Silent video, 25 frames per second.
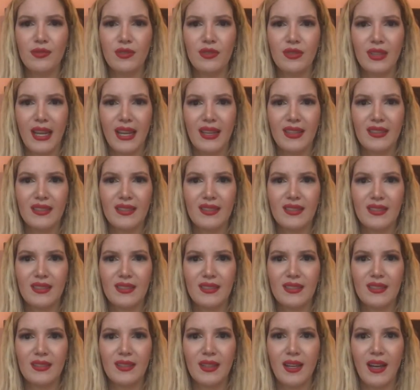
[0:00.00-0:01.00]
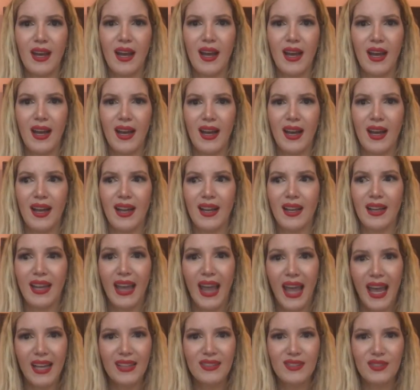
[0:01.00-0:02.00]
dance
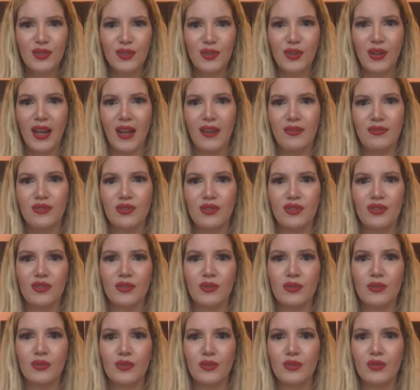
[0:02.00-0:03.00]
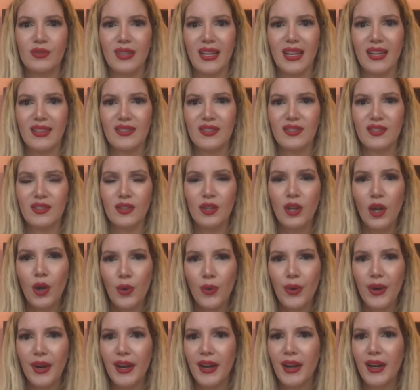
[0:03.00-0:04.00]
less, or you have to dance
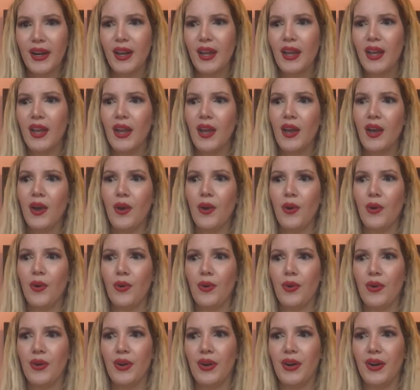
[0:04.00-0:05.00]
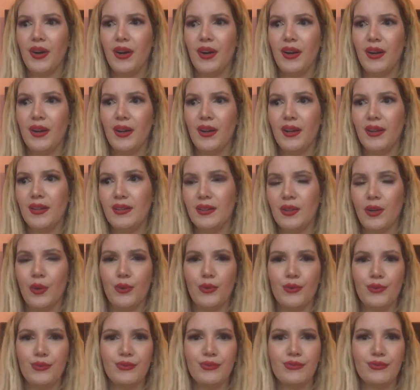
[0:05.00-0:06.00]
slower, or
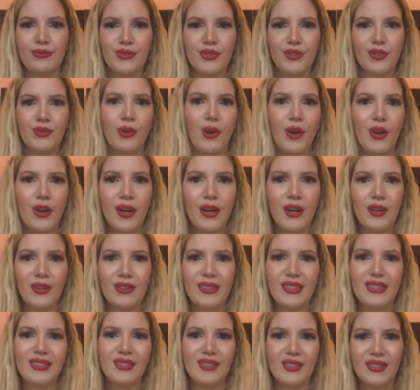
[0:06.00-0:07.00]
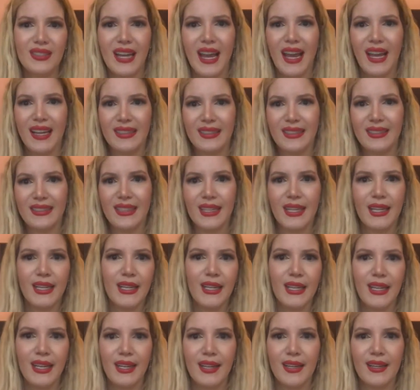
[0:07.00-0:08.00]
stronger, or this and that, and
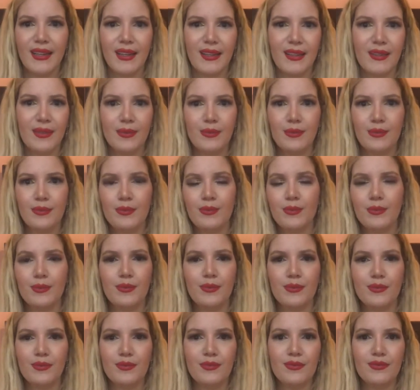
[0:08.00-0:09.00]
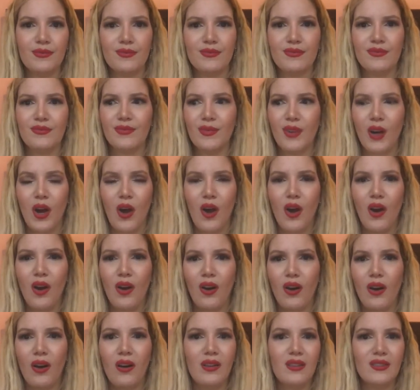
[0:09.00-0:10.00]
technique and
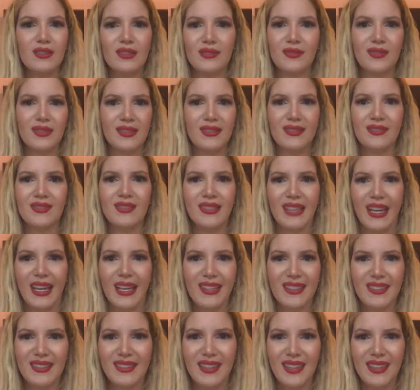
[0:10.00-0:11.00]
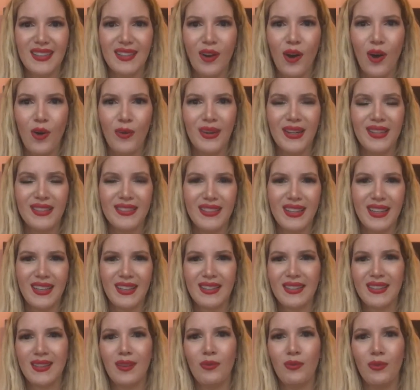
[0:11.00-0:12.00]
all different things, and always like
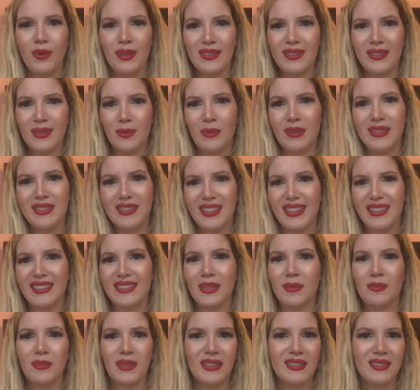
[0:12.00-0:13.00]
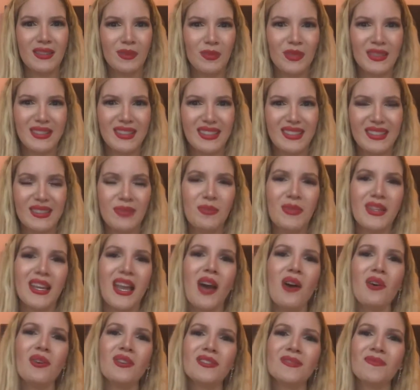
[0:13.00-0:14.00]
someone says something, someone says something
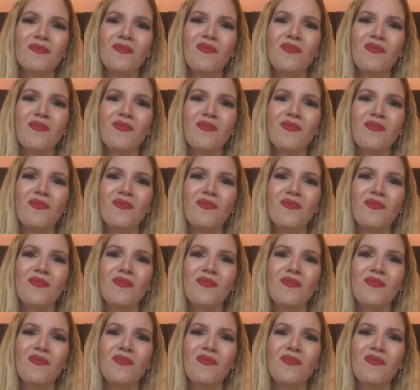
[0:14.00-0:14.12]
else.